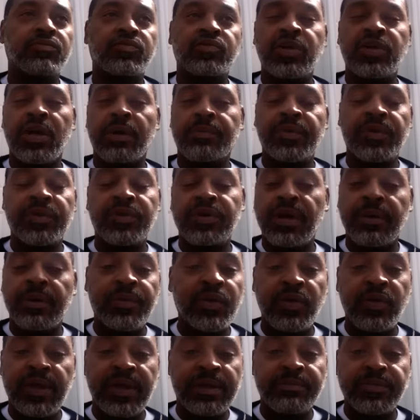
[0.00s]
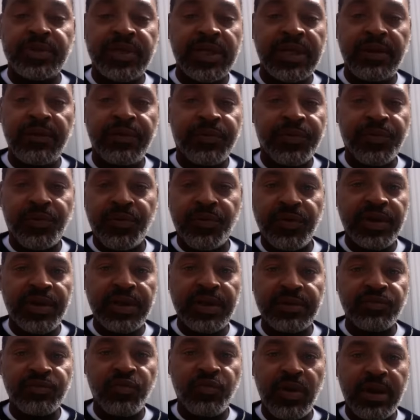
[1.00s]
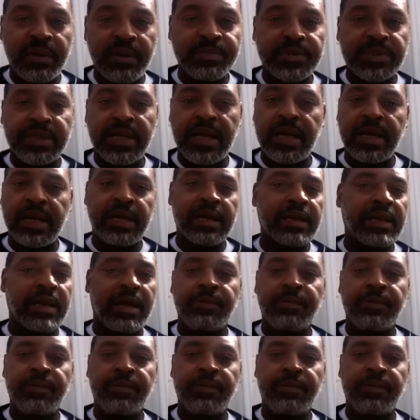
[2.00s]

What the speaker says: WWMT3's website.